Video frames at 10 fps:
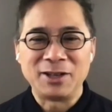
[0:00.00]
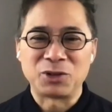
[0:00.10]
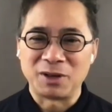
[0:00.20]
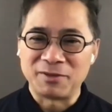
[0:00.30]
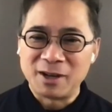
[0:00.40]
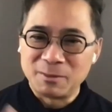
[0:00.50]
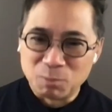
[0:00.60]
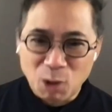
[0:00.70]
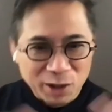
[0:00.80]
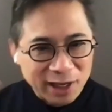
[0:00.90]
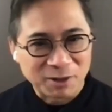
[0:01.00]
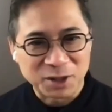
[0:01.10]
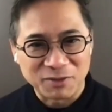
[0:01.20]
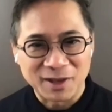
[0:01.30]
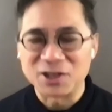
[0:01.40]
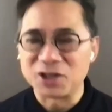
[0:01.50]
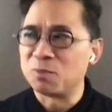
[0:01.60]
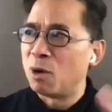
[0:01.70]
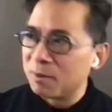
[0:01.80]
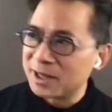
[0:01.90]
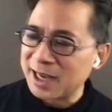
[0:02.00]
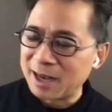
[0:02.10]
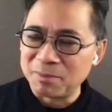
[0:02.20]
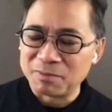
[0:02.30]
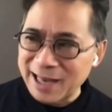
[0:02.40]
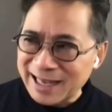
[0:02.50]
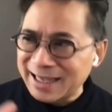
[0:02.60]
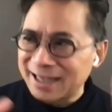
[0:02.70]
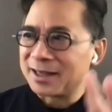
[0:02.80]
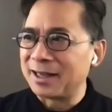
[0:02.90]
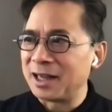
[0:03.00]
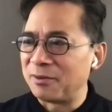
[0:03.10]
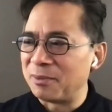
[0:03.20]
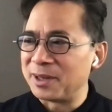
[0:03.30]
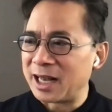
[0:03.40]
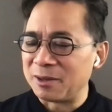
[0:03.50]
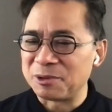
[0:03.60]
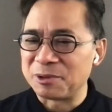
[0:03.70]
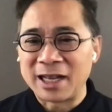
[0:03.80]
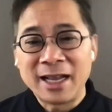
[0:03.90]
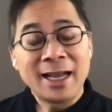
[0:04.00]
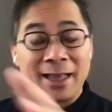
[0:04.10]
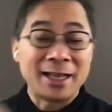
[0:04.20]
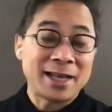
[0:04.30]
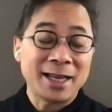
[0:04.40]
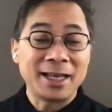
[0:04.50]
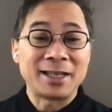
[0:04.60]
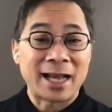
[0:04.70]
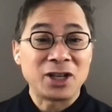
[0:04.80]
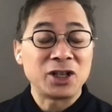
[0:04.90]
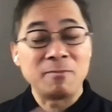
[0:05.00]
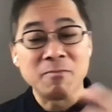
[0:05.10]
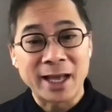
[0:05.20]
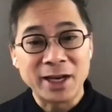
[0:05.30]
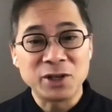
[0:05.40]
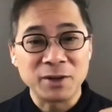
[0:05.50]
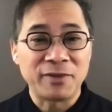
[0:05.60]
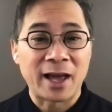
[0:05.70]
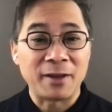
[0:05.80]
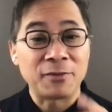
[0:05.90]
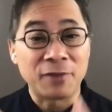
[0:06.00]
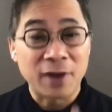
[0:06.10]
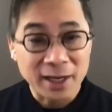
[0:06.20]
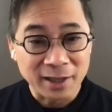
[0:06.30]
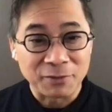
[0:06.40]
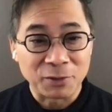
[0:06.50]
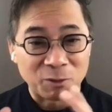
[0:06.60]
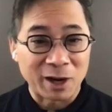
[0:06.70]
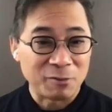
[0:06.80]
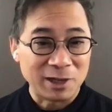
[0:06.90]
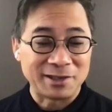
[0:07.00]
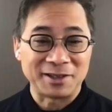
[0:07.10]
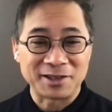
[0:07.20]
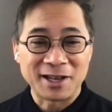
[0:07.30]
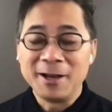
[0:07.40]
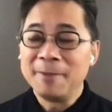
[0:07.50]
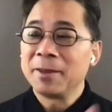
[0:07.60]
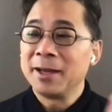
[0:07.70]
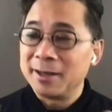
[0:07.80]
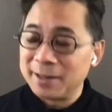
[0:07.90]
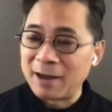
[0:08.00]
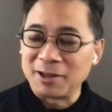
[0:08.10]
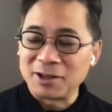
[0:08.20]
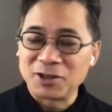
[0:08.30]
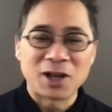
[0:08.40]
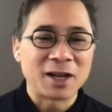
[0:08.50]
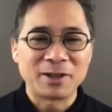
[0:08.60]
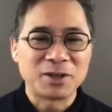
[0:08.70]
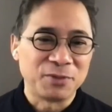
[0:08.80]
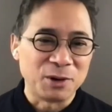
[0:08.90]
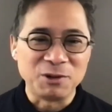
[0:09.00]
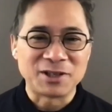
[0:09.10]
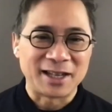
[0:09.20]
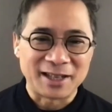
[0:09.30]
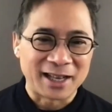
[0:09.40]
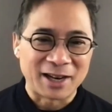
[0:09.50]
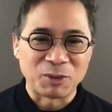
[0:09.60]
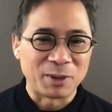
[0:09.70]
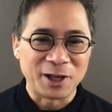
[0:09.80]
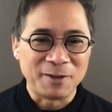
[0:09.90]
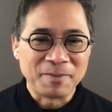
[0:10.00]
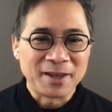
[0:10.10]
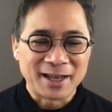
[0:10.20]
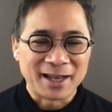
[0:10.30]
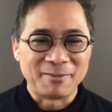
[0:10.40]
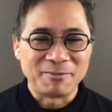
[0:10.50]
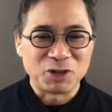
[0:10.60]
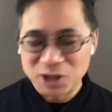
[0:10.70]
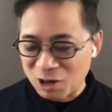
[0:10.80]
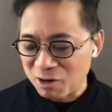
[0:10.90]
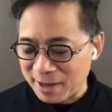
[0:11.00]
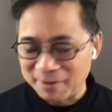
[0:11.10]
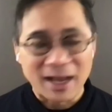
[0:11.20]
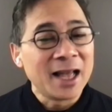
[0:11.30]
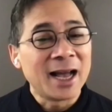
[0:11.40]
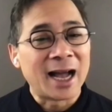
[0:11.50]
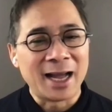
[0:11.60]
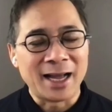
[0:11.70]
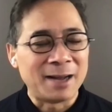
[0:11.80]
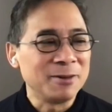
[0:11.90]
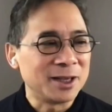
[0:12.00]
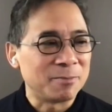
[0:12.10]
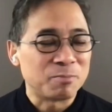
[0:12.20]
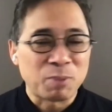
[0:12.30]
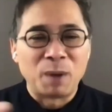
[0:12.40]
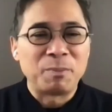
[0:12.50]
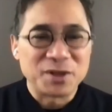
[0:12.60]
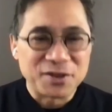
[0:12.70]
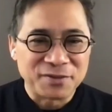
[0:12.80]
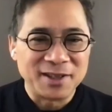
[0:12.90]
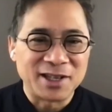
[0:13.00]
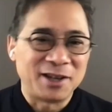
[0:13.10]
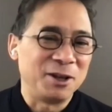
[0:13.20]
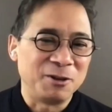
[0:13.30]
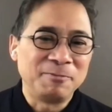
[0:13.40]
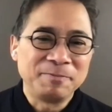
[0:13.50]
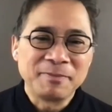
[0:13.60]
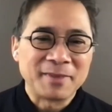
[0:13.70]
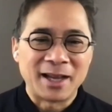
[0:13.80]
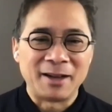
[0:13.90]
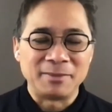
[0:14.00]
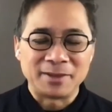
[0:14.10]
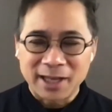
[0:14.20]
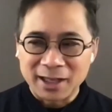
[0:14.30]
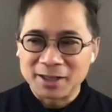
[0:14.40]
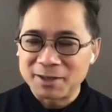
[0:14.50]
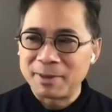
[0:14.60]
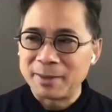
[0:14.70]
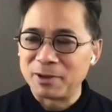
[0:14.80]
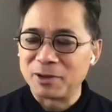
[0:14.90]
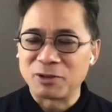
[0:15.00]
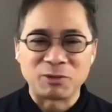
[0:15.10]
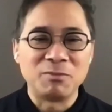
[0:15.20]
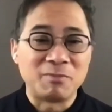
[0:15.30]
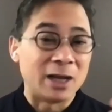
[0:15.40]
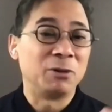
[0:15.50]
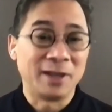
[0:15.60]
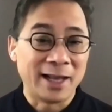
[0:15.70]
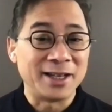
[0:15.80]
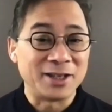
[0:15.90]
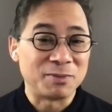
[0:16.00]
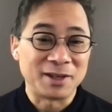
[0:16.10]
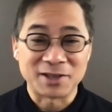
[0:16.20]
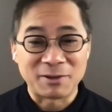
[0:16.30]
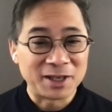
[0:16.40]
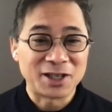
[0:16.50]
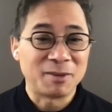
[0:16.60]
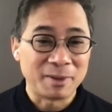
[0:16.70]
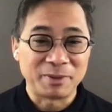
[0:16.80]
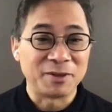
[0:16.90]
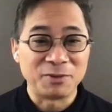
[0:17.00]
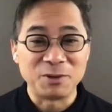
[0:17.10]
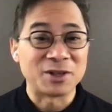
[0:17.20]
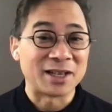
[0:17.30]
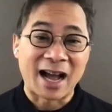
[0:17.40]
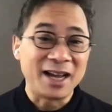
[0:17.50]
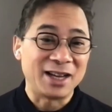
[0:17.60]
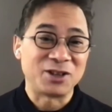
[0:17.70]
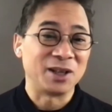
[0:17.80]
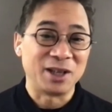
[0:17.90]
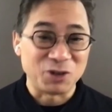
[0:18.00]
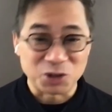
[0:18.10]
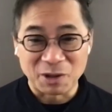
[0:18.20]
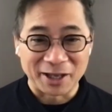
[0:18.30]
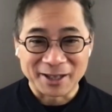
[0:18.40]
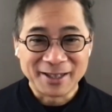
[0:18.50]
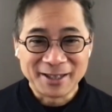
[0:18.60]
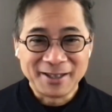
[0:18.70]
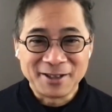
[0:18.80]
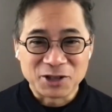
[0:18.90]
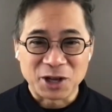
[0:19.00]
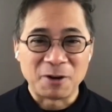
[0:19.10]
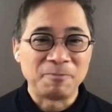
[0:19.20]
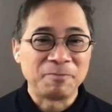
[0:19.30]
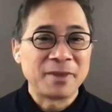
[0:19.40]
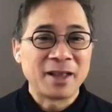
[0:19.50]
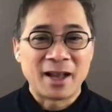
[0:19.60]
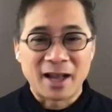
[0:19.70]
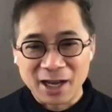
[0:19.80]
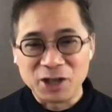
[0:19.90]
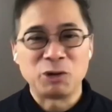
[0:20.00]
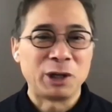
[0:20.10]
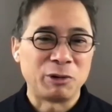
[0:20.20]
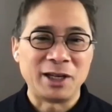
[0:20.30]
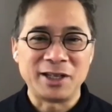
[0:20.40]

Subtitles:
Is sort of more in the health defenses, more taking it to the level of metabolism, and then taking it to actually managing fat finally for the right reasons. Now, let's talk about some foods that everybody should know about. I'm going to purposefully tell it to people through my own lens, because I want to tell people the foods that I actually enjoy. So I enjoy green